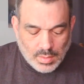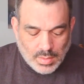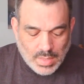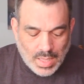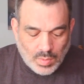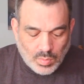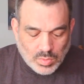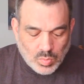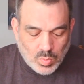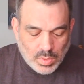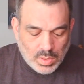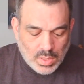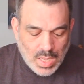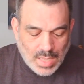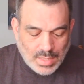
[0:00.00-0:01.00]
That was
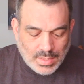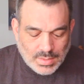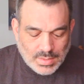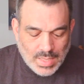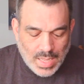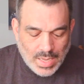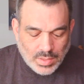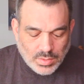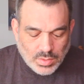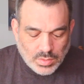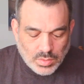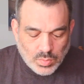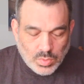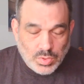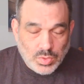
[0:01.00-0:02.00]
what God desired to
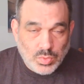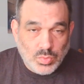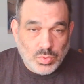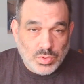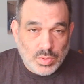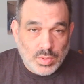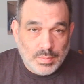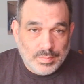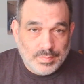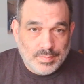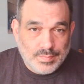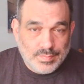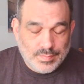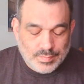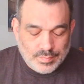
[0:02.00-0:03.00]
do with Jerusalem.
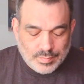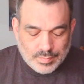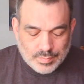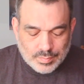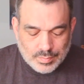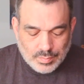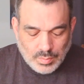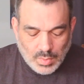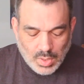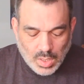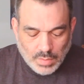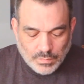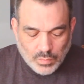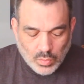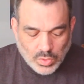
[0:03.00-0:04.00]

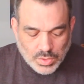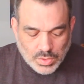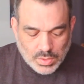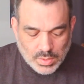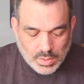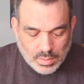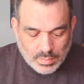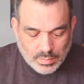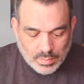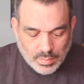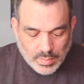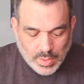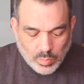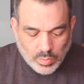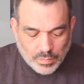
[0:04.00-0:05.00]
Unfortunately,
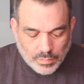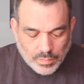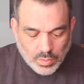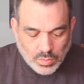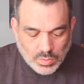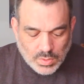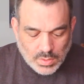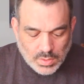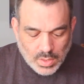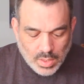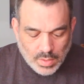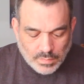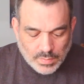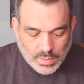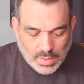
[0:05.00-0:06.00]
they refused his
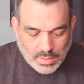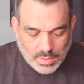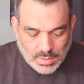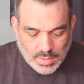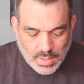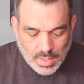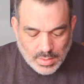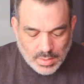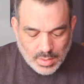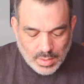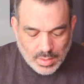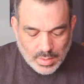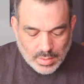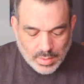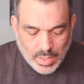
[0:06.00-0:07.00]
love and instead
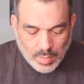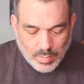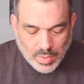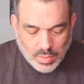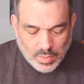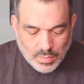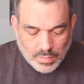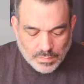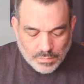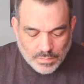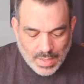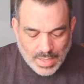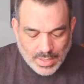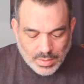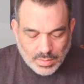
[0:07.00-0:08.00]
came under the
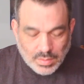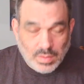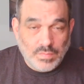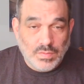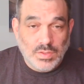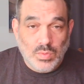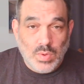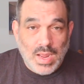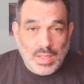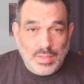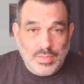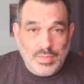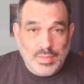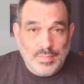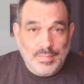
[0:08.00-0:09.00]
fire of his wrath,
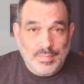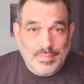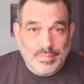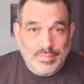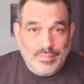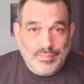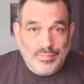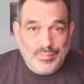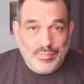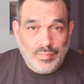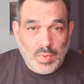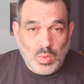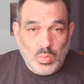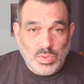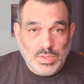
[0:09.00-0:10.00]

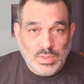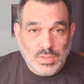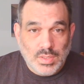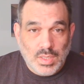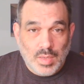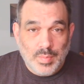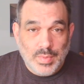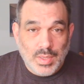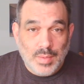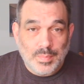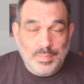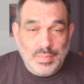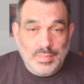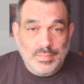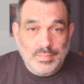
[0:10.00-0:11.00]
which is coming up
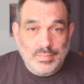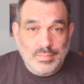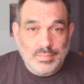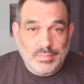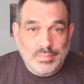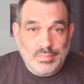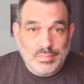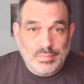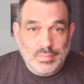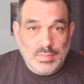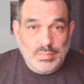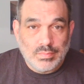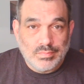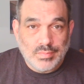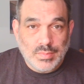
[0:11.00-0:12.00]

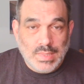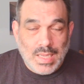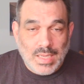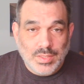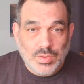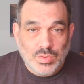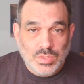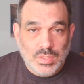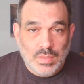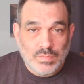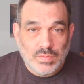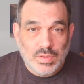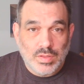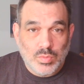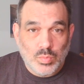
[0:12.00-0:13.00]
in Daniel's
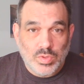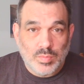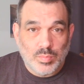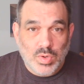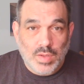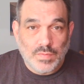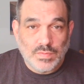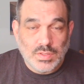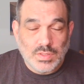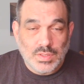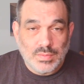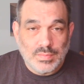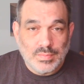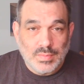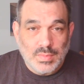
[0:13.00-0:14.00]
70th week
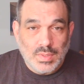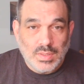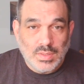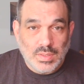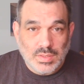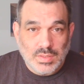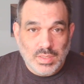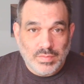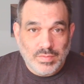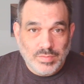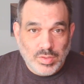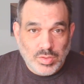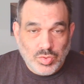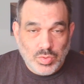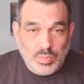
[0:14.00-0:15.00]
prophecy, the
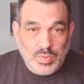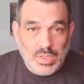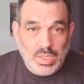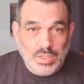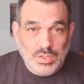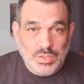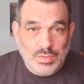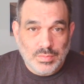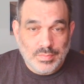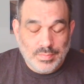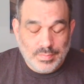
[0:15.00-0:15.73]
7-year tribulation.